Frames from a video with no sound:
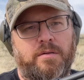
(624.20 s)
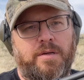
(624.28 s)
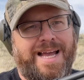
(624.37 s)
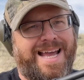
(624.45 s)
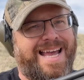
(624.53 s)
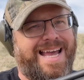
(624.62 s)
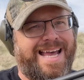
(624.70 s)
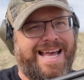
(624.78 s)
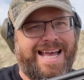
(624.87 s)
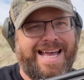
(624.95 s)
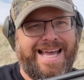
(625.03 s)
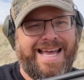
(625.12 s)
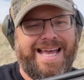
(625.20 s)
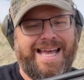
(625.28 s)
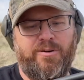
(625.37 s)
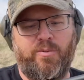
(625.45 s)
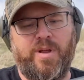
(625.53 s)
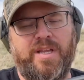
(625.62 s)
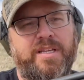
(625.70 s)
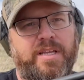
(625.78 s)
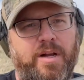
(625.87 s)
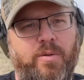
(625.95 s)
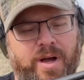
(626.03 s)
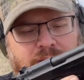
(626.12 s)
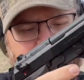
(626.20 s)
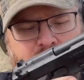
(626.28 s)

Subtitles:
Ah, what? You know what?